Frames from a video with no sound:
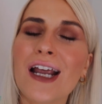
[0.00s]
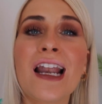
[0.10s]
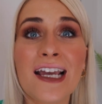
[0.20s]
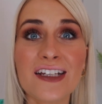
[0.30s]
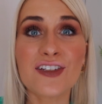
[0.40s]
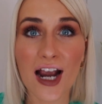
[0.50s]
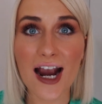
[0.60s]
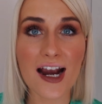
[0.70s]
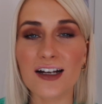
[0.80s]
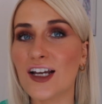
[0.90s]
I like it
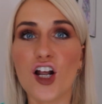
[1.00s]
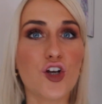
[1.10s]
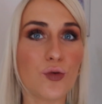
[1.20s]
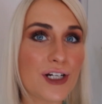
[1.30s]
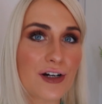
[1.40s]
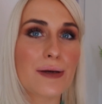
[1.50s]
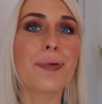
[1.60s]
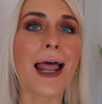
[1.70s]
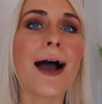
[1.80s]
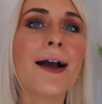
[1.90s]
dark, like I'll go nearly
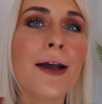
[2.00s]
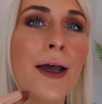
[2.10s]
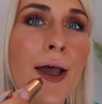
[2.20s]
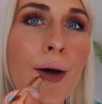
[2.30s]
black,